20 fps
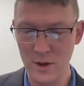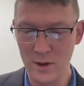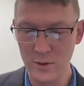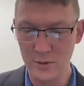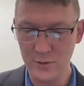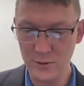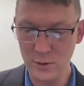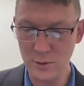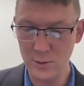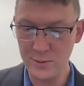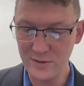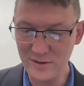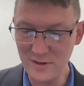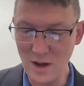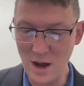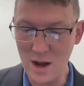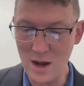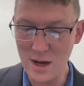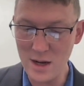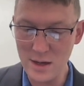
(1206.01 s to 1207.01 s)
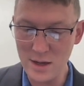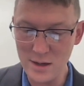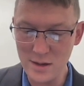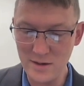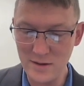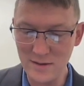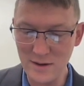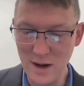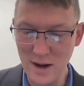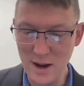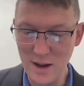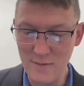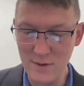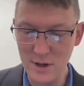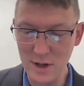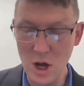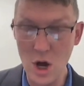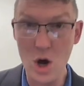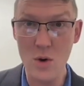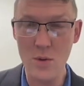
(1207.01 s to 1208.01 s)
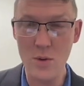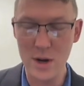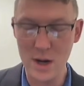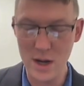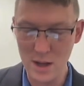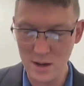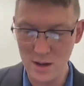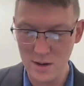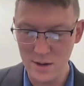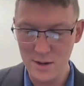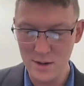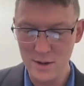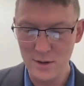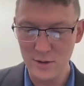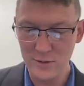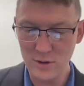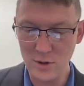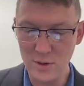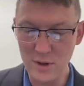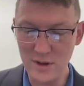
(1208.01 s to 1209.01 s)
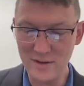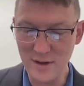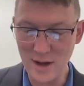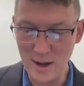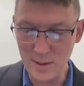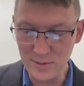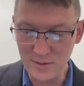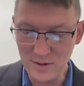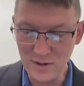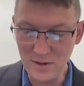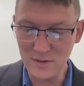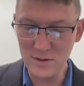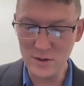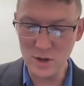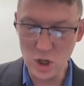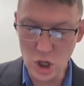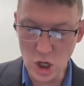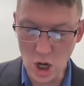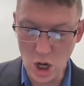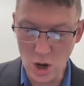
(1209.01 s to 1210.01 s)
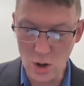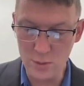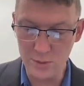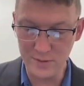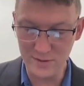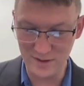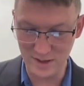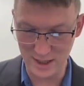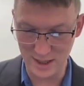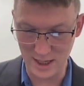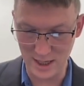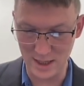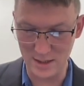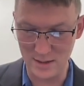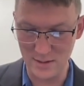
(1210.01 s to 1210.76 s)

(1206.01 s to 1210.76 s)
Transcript: So sine does not have a co in it, so its opposite is cosecant.